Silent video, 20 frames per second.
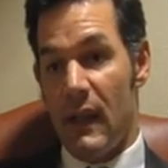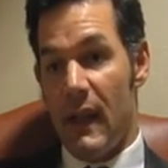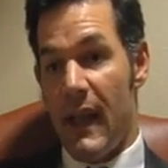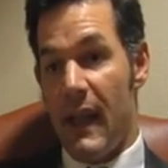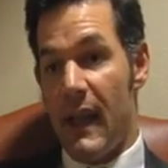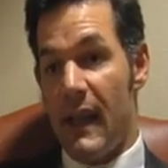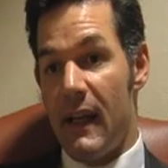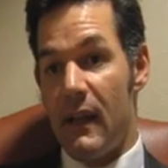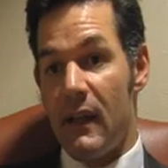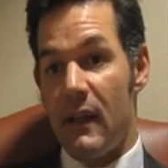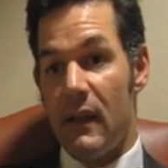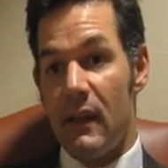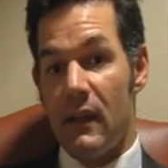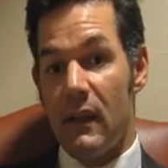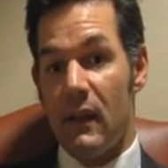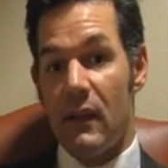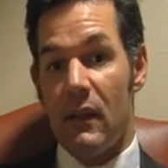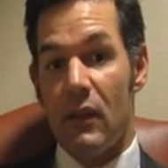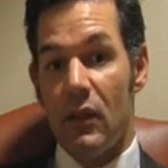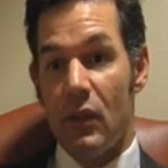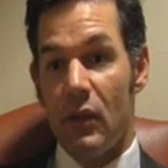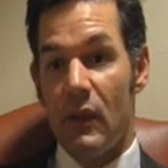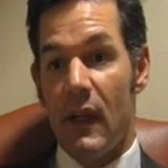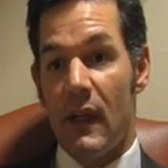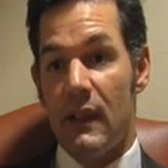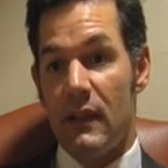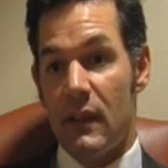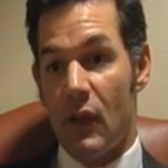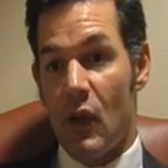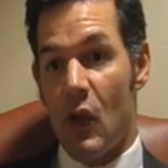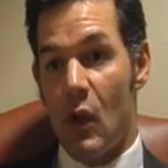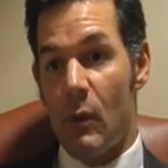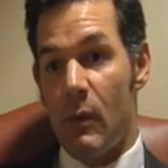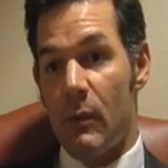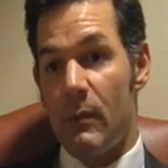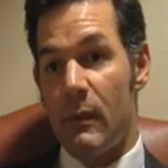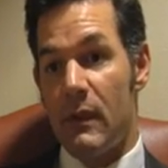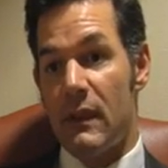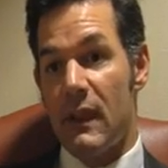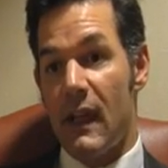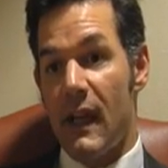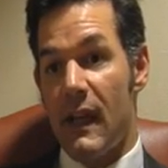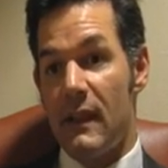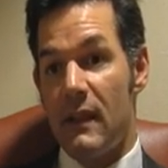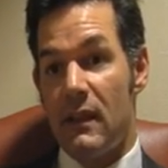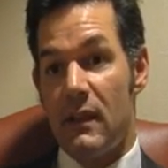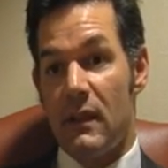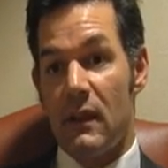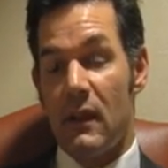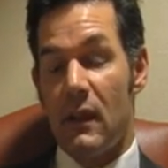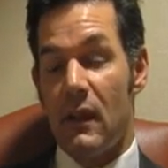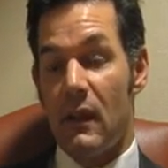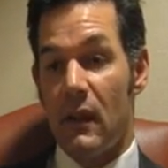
And luteinizing hormone, besides